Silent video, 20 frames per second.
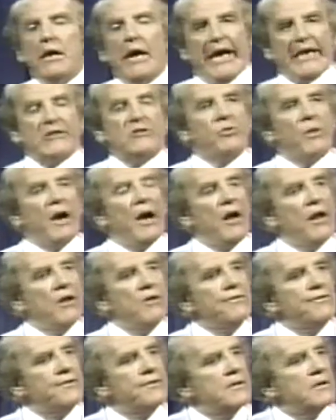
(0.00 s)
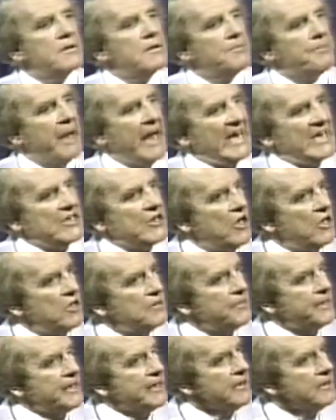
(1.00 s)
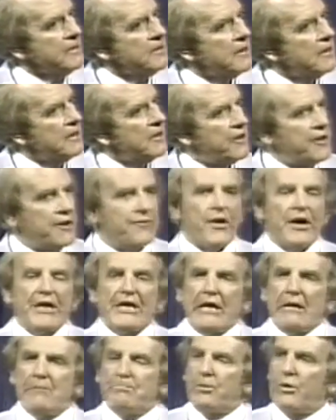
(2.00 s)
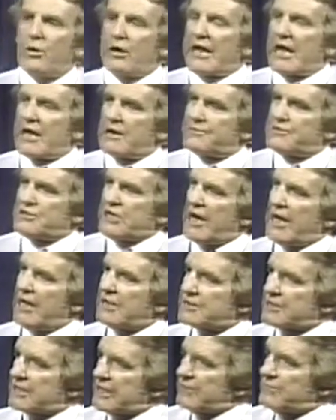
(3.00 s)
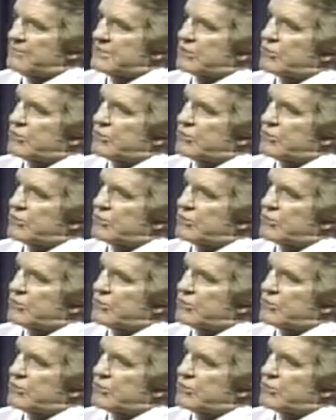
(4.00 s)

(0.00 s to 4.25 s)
At 12, Pat told me that if I kept Paul out of jail till he was